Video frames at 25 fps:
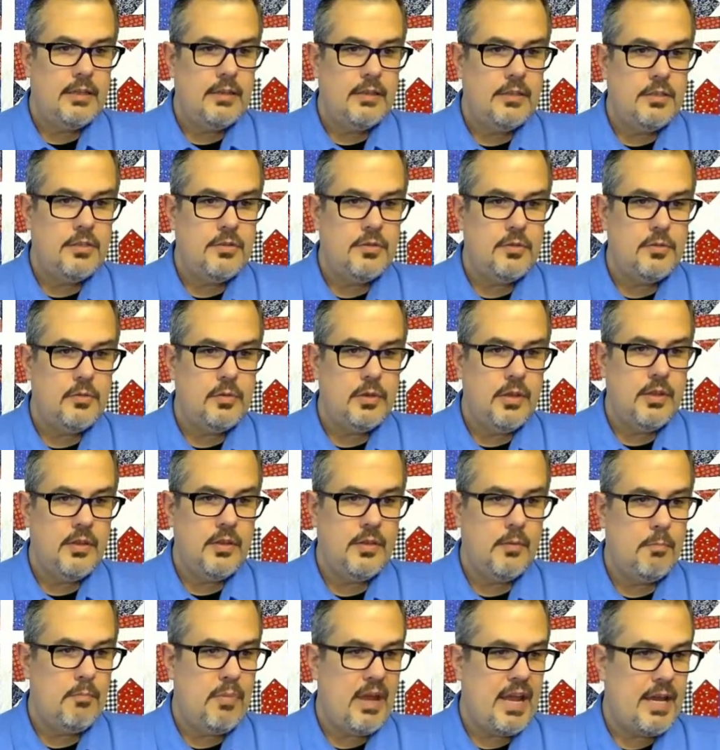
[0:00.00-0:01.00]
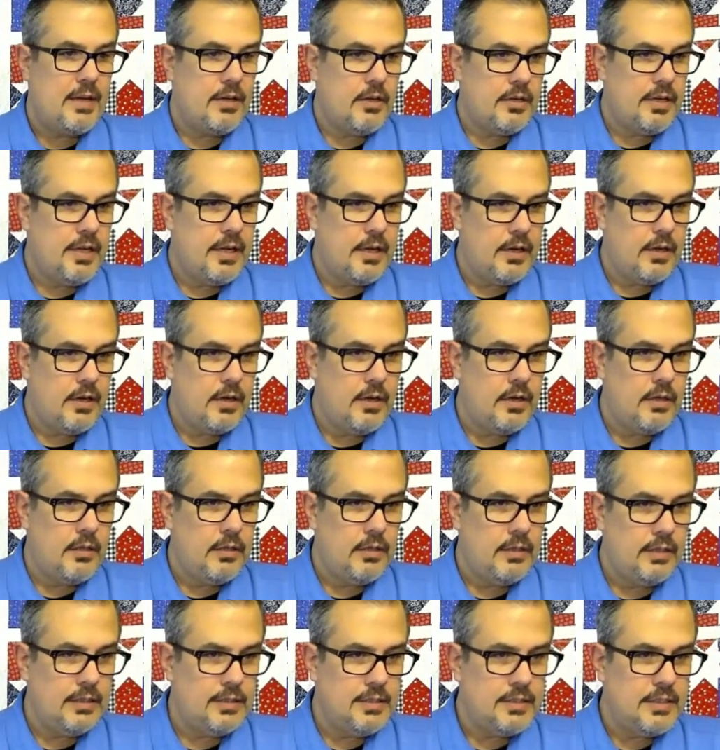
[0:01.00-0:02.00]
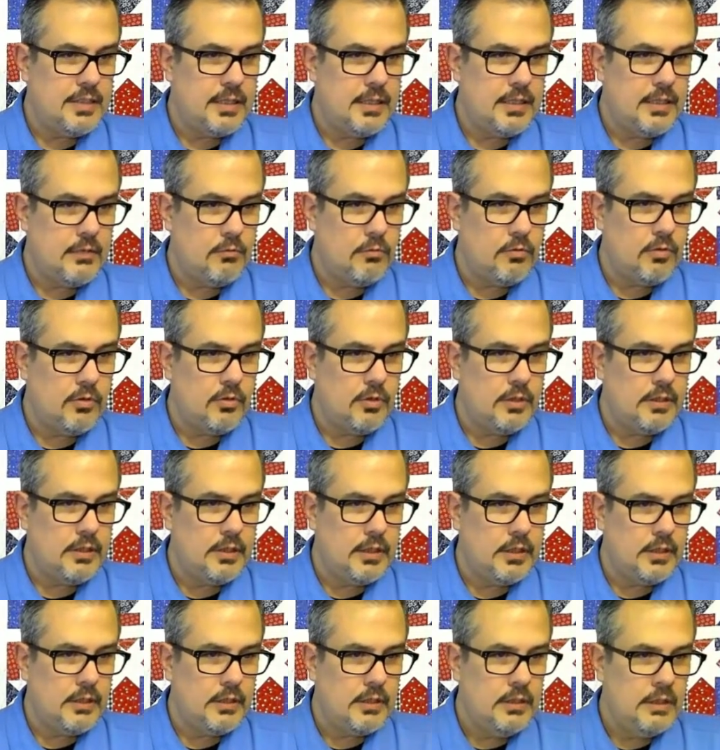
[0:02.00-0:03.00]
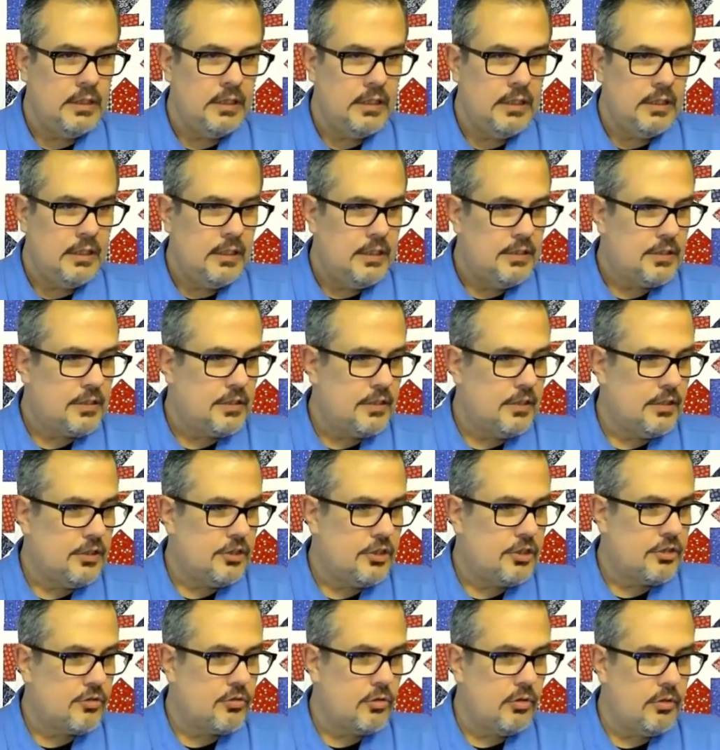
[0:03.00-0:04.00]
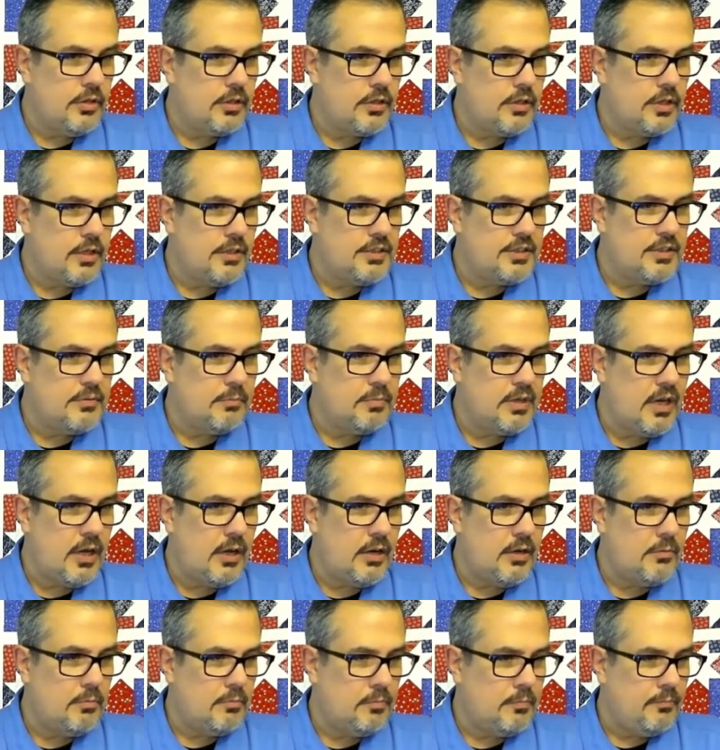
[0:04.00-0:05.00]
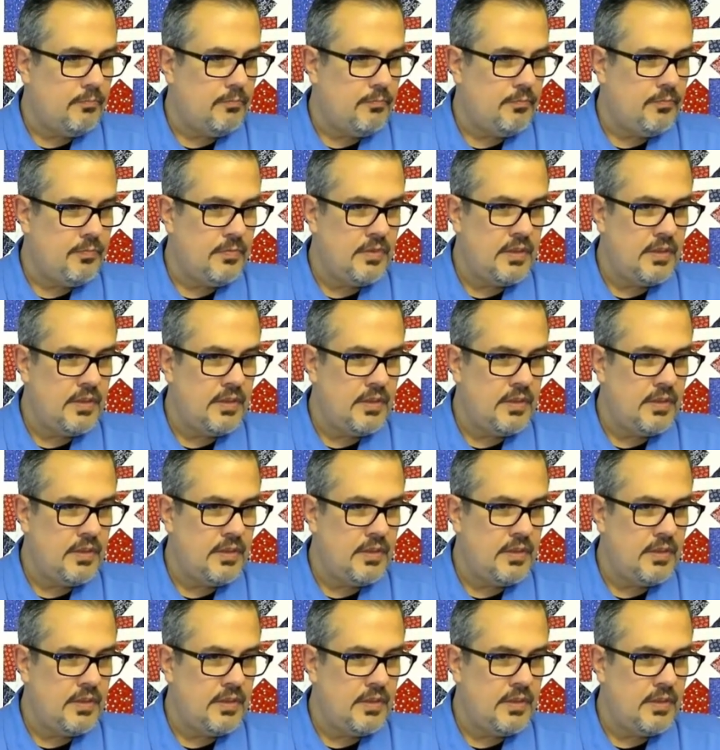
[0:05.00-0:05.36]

into the banner here. Let's get it rolling. It's going to scroll across the bottom.